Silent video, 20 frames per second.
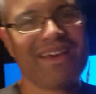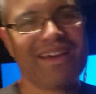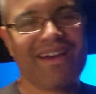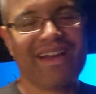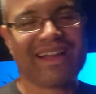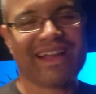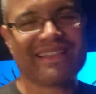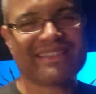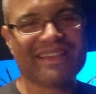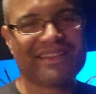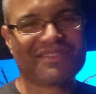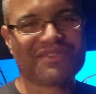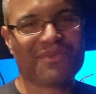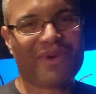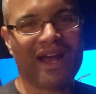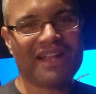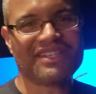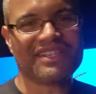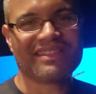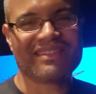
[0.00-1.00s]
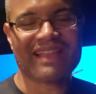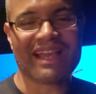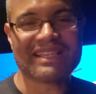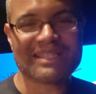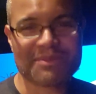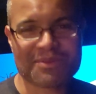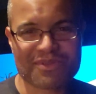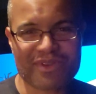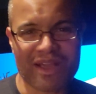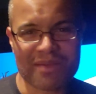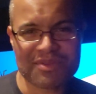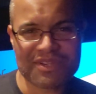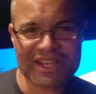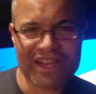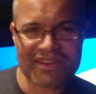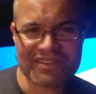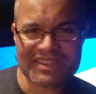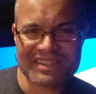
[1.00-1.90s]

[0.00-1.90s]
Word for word: All right, guys, thanks for watching. Like, subscribe, share,